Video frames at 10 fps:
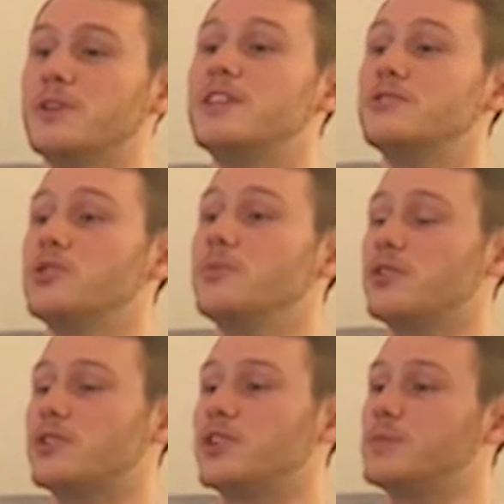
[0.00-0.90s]
Ricky
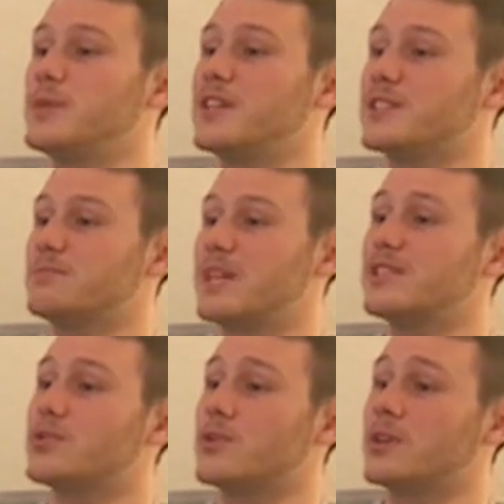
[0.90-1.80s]
Rubio could be his
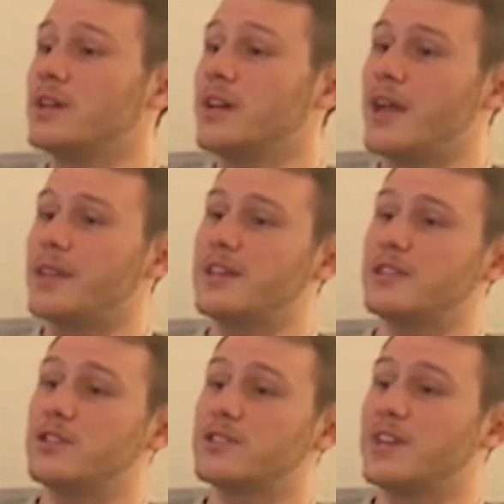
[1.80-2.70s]
mentor, and
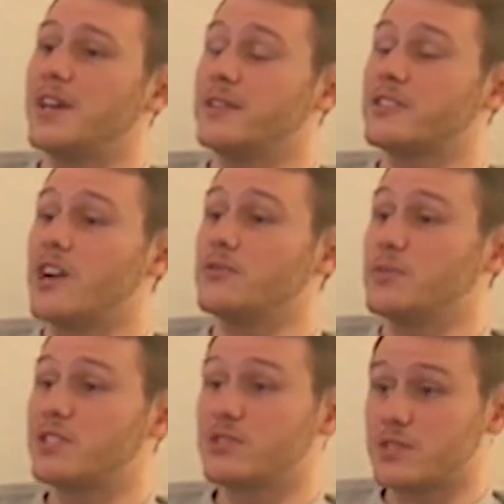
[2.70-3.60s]
then you're saying
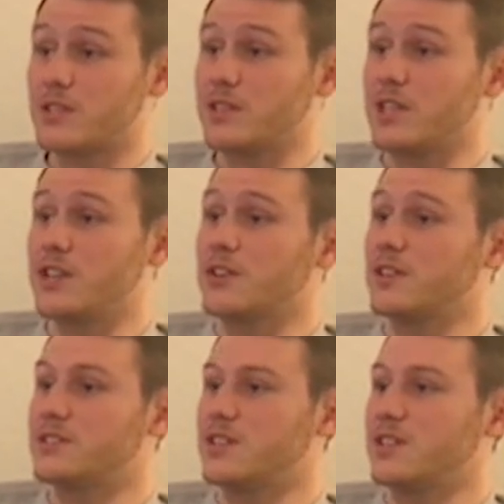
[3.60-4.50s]
Donovan Mitchell's the leader
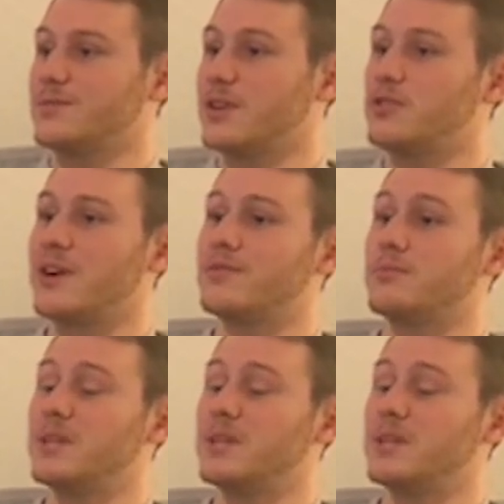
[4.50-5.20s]
of the team. If you have a